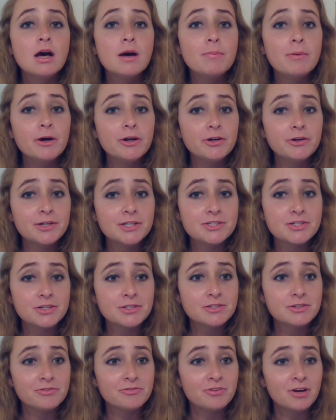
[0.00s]
Upon her
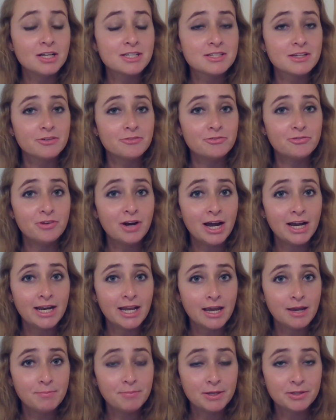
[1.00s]
return to France on
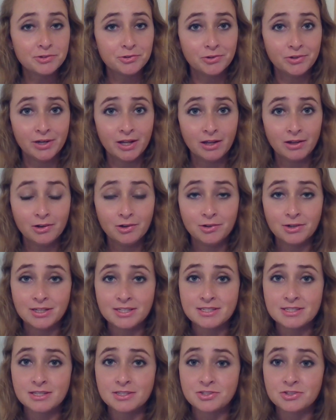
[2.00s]
Friday, Petronin, who
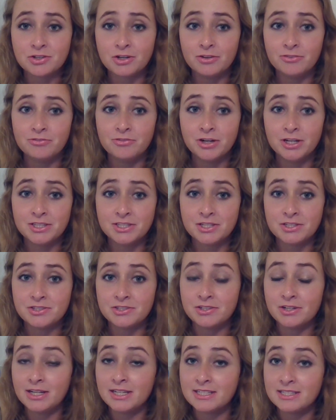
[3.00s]
has since converted
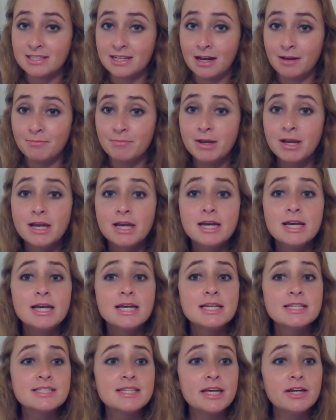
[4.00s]
to Islam,
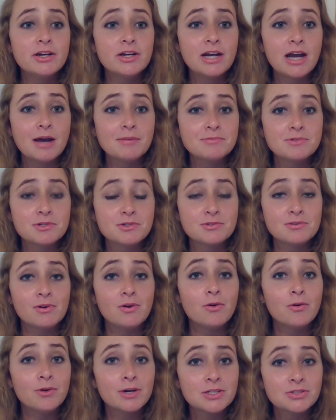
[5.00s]
said her captors
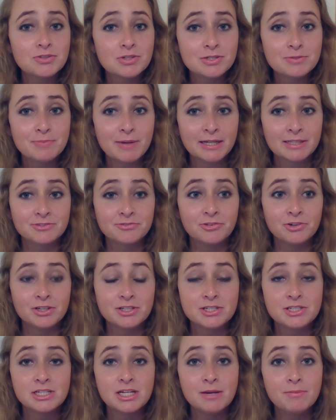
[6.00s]
were always respectful
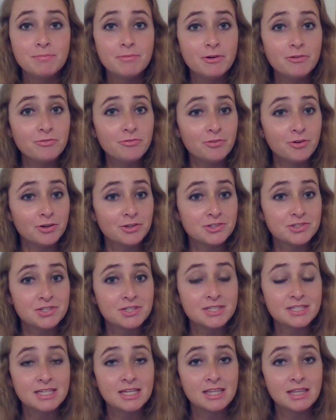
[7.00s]
and she prefers to
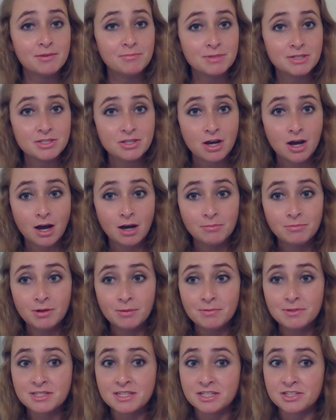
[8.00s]
see them as armed
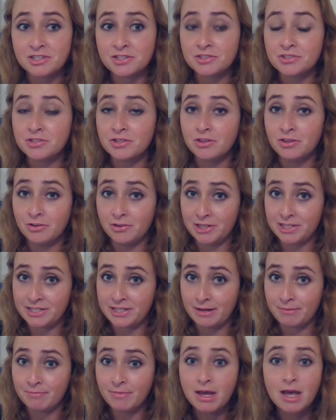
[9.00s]
opposition to the
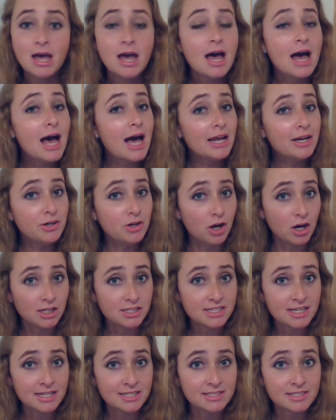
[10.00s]
regime and
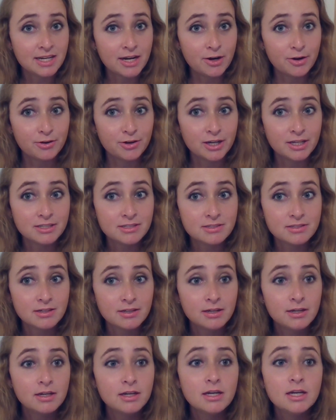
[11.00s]
not as terrorists.
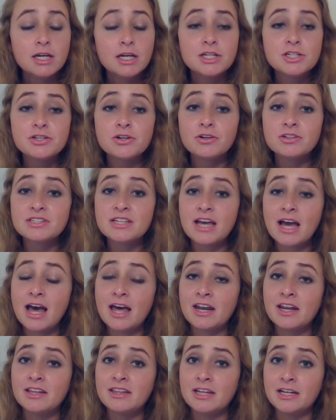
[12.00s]
She also
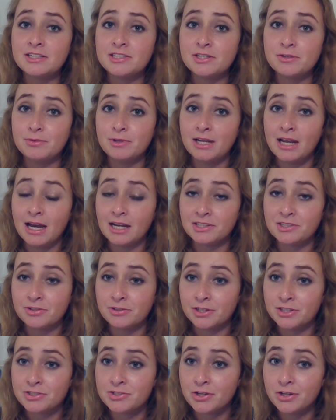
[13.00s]
added that she would like to
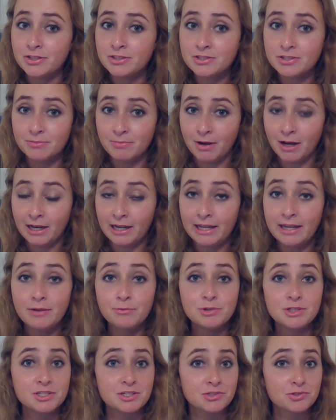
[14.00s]
return to Mali,
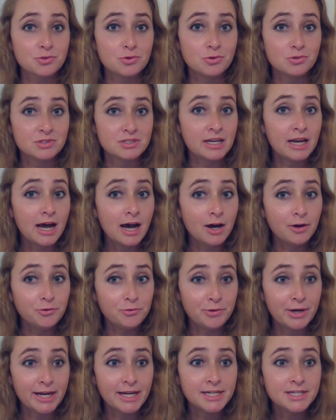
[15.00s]
which has caused an
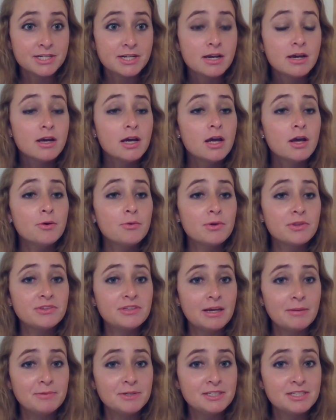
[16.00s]
outrage, with
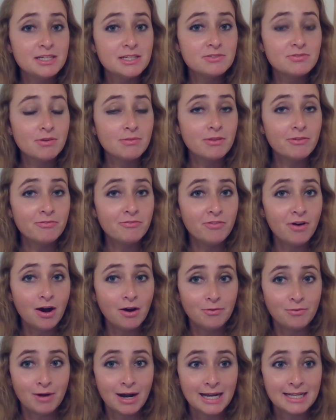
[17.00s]
deputies from the
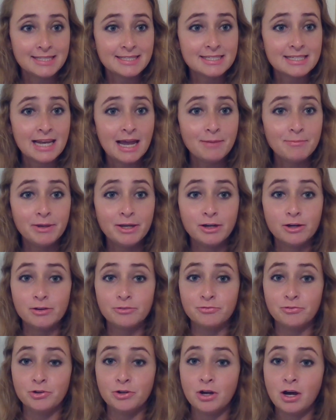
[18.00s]
far right slamming her
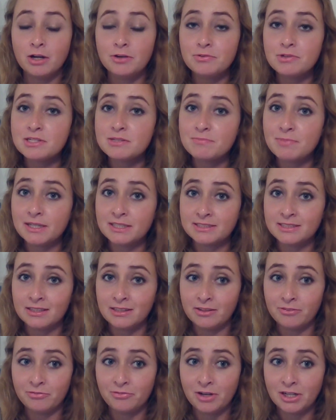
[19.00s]
for not
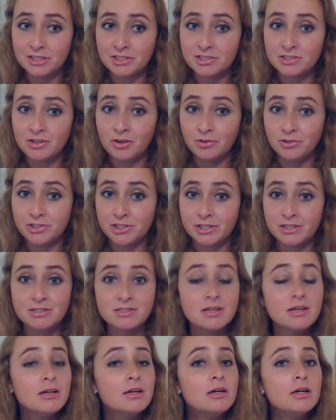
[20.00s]
respecting the French
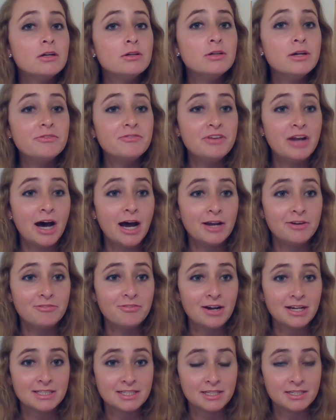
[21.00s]
soldiers who have died
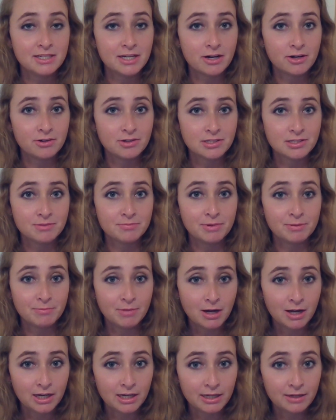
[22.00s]
fighting terrorism in
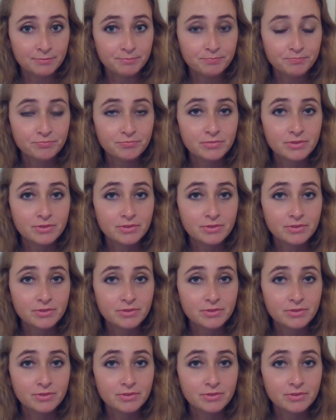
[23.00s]
Mali.